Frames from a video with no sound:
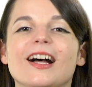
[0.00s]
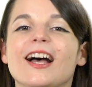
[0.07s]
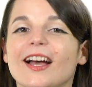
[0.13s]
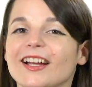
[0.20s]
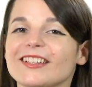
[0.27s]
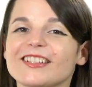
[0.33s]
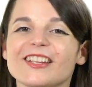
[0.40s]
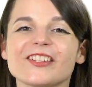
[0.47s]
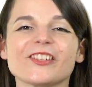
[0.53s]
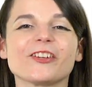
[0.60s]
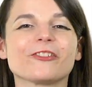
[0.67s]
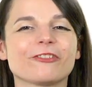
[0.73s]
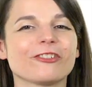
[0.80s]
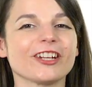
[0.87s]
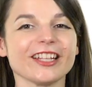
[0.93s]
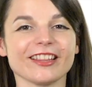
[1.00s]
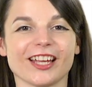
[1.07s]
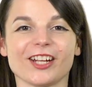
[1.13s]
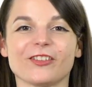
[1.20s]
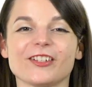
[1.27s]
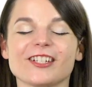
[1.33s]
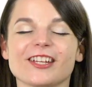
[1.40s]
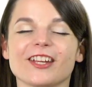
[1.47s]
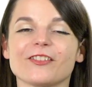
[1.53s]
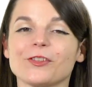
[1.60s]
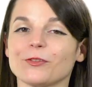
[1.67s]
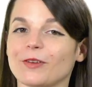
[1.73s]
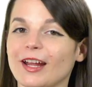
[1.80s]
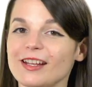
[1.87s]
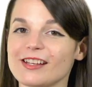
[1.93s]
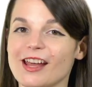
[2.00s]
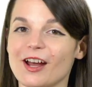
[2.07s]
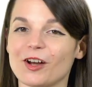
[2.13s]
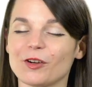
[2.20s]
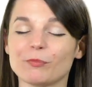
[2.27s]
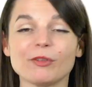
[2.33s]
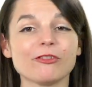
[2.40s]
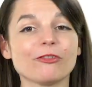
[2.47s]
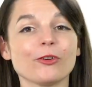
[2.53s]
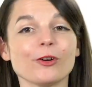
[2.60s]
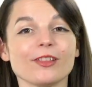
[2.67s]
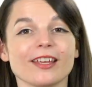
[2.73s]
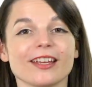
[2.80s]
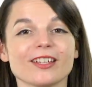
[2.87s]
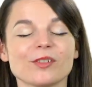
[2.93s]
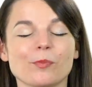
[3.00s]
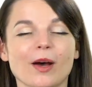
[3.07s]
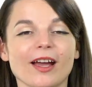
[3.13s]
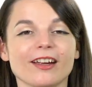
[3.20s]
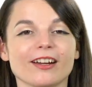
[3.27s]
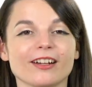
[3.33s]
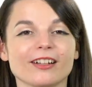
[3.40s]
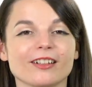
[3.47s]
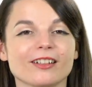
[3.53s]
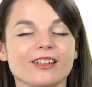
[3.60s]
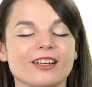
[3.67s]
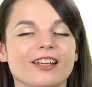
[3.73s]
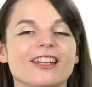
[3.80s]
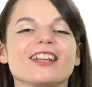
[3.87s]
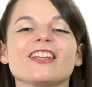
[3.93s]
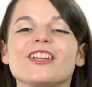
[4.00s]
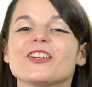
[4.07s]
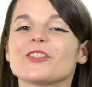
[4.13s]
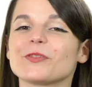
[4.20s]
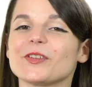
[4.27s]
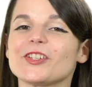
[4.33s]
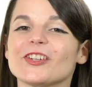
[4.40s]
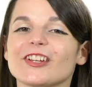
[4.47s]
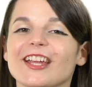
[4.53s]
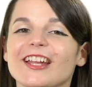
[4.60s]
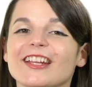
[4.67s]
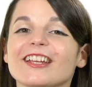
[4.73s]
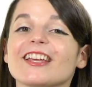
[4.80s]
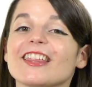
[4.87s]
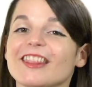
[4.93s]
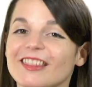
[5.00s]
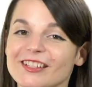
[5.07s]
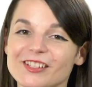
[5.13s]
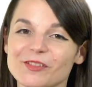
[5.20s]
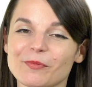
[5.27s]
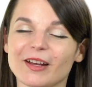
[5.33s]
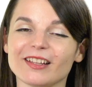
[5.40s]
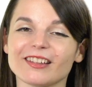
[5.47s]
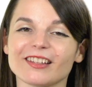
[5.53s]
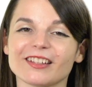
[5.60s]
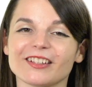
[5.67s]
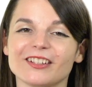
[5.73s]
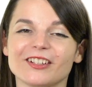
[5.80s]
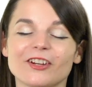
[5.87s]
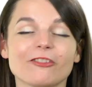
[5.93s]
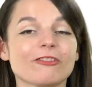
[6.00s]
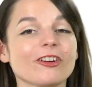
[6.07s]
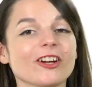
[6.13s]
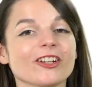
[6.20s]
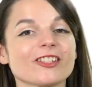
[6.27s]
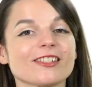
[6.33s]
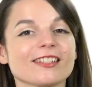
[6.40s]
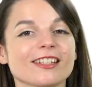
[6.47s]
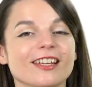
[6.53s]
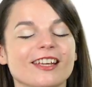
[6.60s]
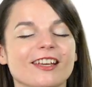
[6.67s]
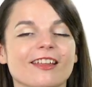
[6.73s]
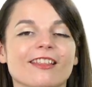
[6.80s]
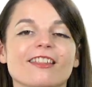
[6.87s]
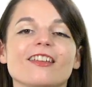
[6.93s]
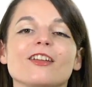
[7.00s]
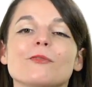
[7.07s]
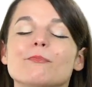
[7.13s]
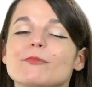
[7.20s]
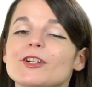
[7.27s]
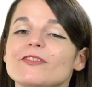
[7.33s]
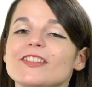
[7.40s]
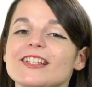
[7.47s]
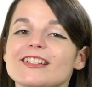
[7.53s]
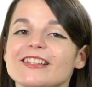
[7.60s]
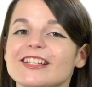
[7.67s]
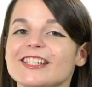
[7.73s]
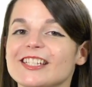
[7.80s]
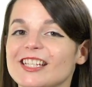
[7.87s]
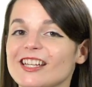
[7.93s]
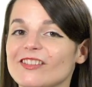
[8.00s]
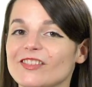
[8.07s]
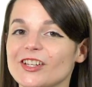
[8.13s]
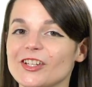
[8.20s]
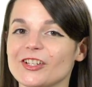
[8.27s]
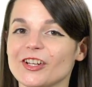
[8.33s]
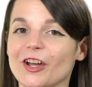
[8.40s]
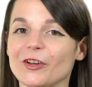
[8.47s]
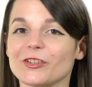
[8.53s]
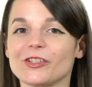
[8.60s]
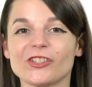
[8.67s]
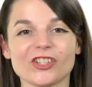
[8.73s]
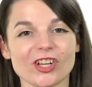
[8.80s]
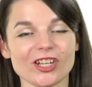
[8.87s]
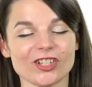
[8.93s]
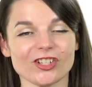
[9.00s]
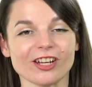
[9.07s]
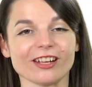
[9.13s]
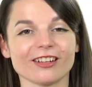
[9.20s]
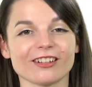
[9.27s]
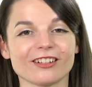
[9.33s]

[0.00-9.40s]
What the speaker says: Access your free language gifts right now, before they expire. Here's what you're getting this month. First, the Movies and TV Shows Cheat Sheet.